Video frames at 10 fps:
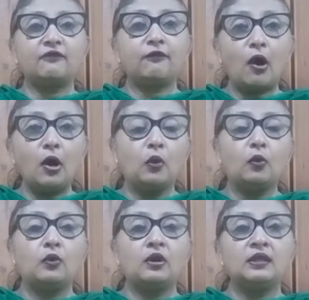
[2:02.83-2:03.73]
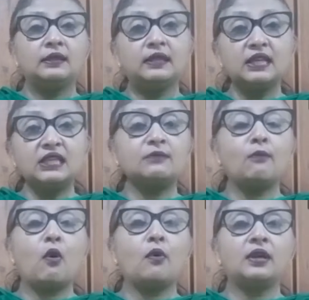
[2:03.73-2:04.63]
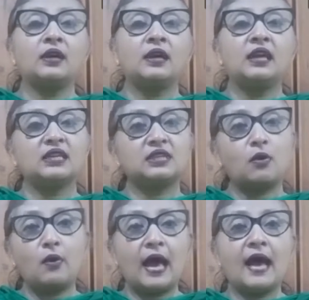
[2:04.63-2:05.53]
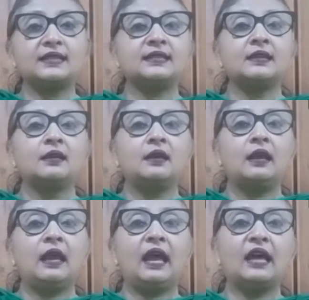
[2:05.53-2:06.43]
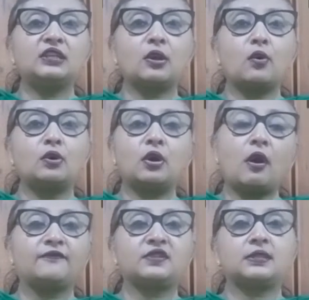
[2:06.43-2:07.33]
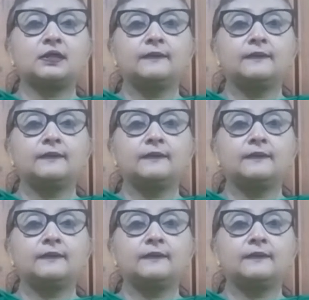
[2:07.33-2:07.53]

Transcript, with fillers: follow this mode is known as heterotrophs.